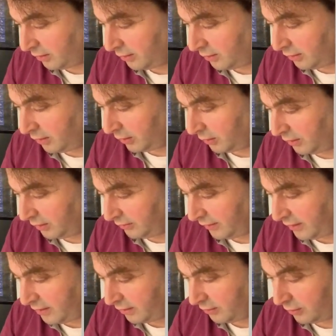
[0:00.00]
The only
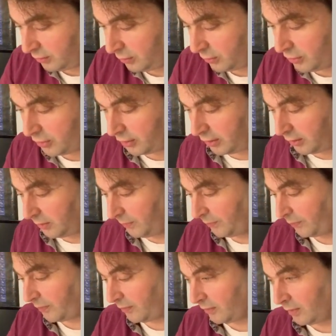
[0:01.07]
reason to do so
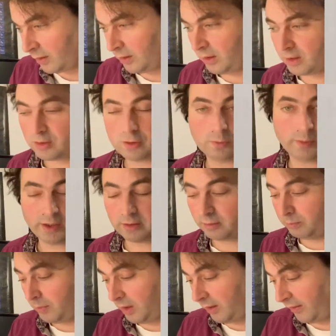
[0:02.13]
is to make the
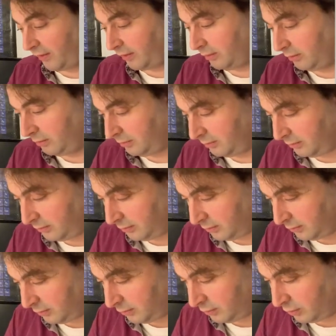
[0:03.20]
math
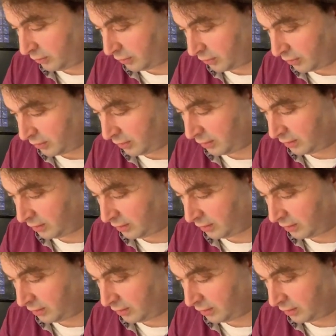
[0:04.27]
just